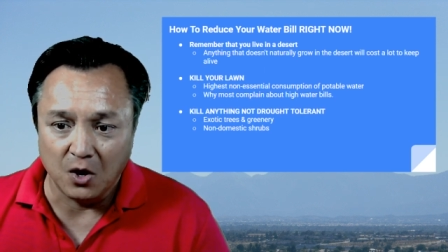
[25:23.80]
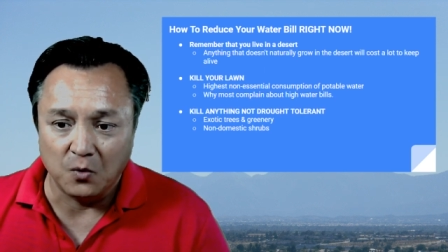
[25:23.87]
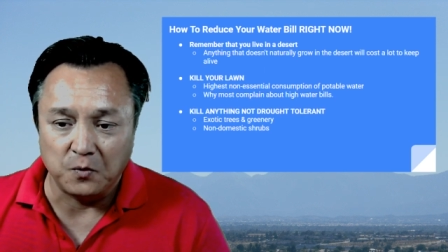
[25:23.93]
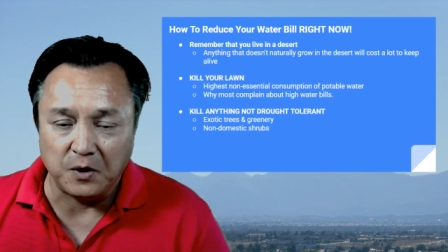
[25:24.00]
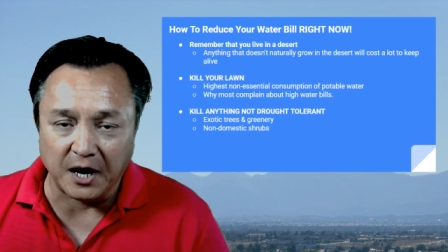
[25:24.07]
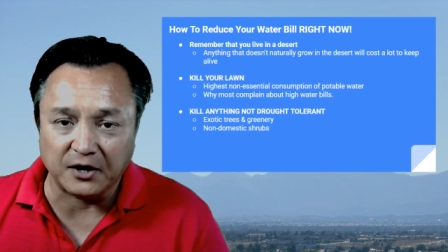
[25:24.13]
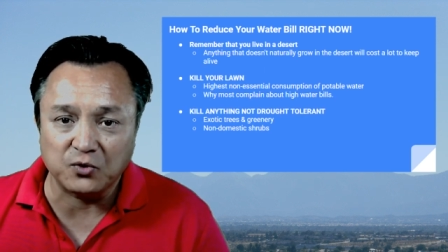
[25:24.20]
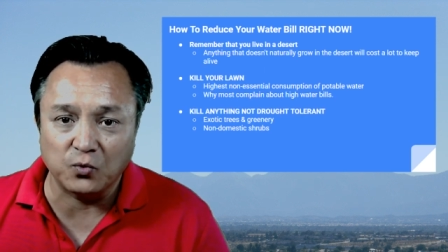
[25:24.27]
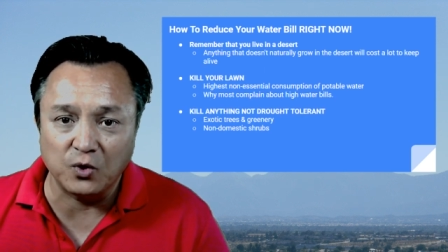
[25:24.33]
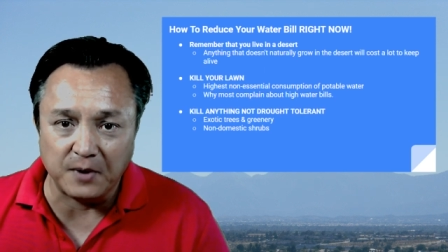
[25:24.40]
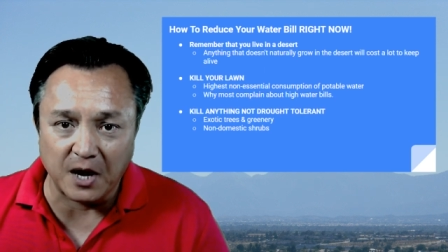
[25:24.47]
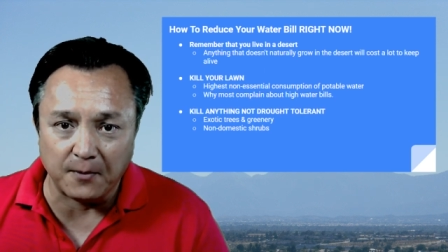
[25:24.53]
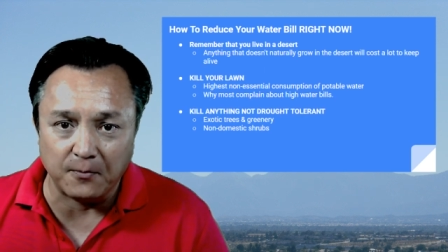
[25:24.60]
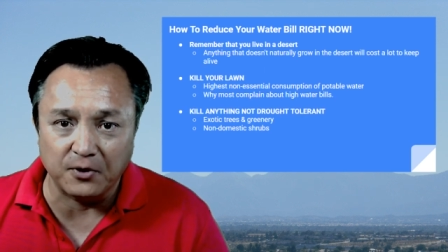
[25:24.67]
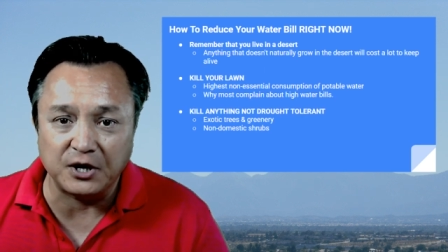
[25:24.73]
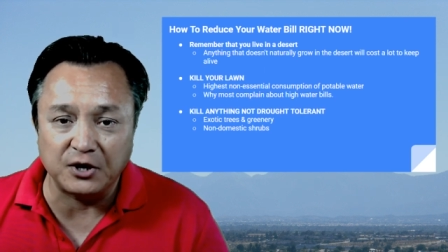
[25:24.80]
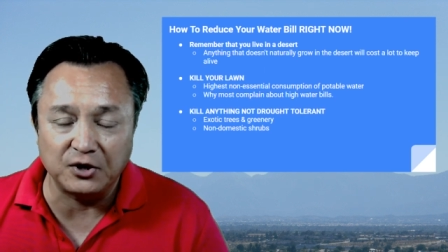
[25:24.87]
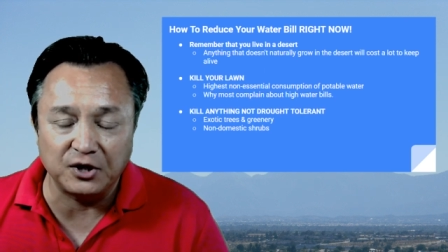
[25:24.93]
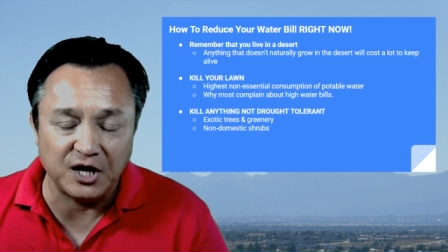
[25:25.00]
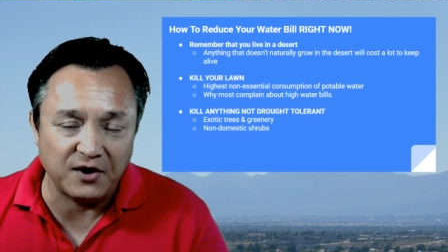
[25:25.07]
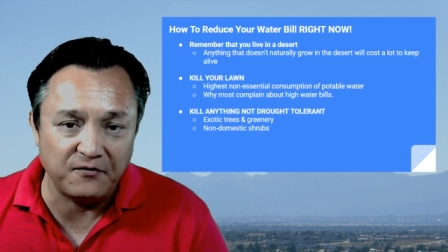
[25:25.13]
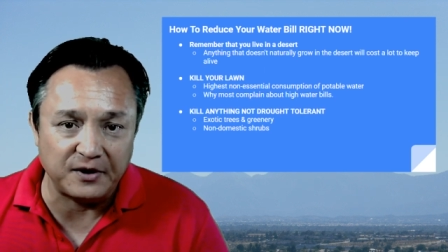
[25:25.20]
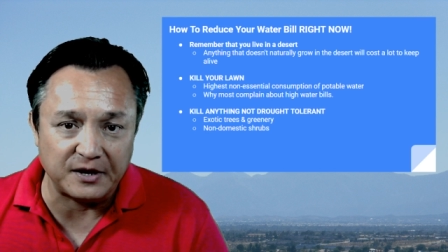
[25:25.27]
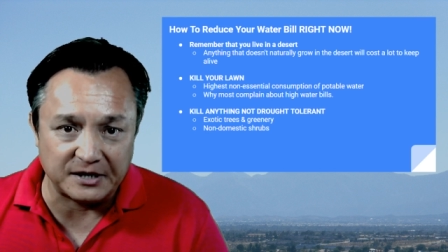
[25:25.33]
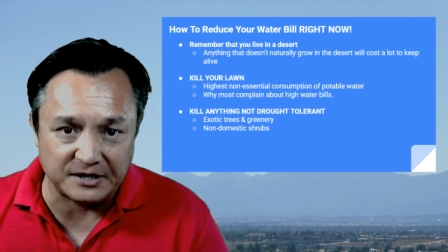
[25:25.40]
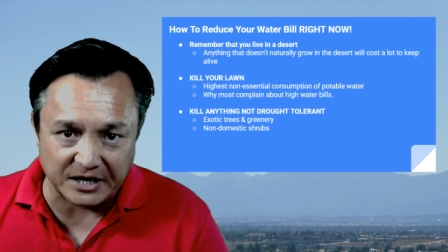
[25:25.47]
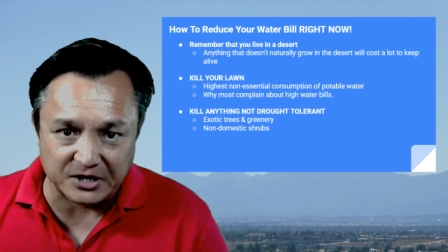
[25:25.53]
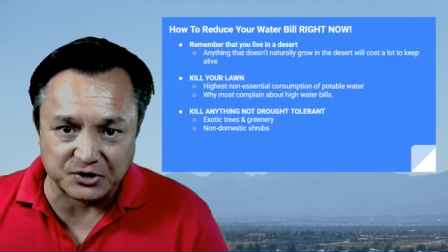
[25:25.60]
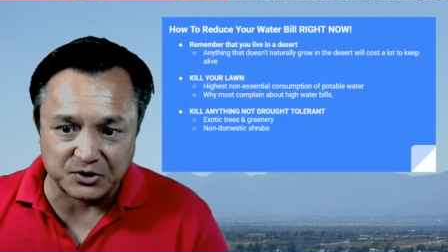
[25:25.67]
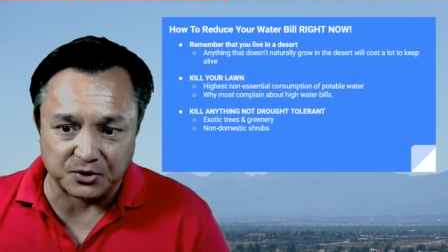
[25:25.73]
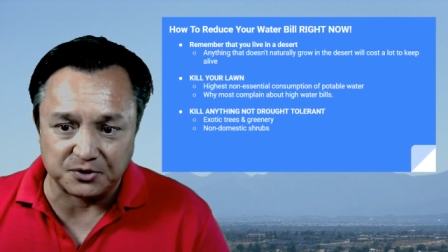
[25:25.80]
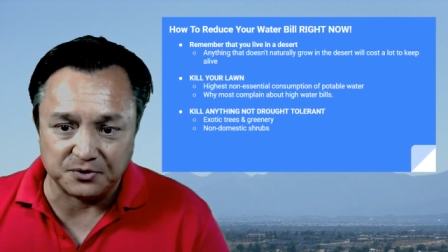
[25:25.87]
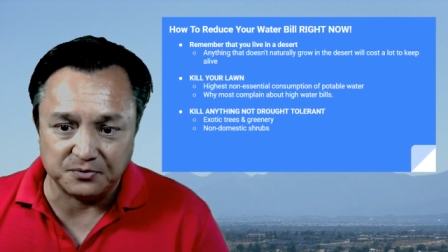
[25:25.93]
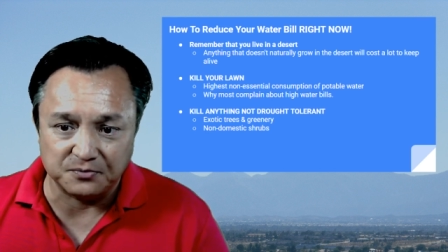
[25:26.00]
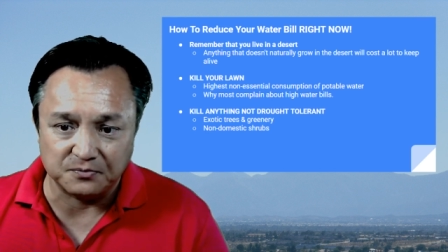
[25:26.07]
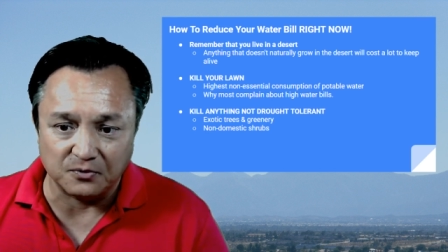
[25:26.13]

You have to remember you live in a desert.